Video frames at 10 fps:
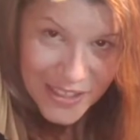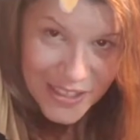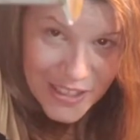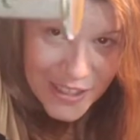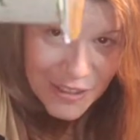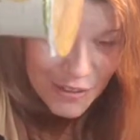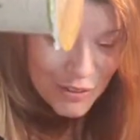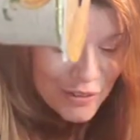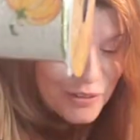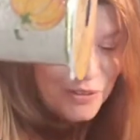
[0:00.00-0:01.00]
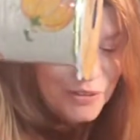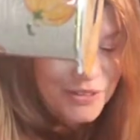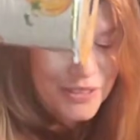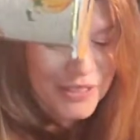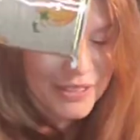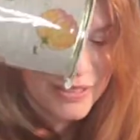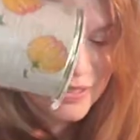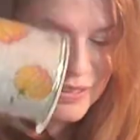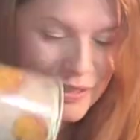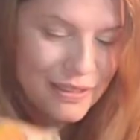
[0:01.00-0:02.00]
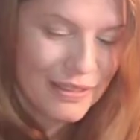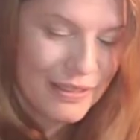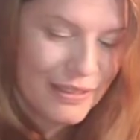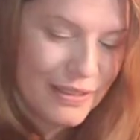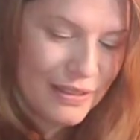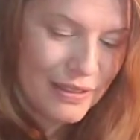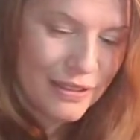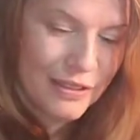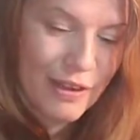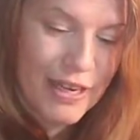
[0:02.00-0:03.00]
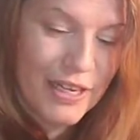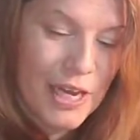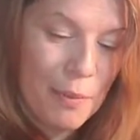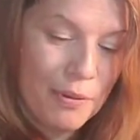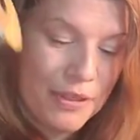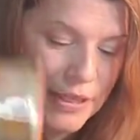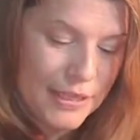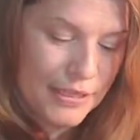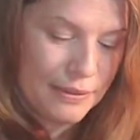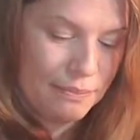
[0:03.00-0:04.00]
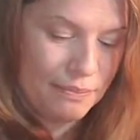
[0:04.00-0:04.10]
Cute. So I got a couple of these.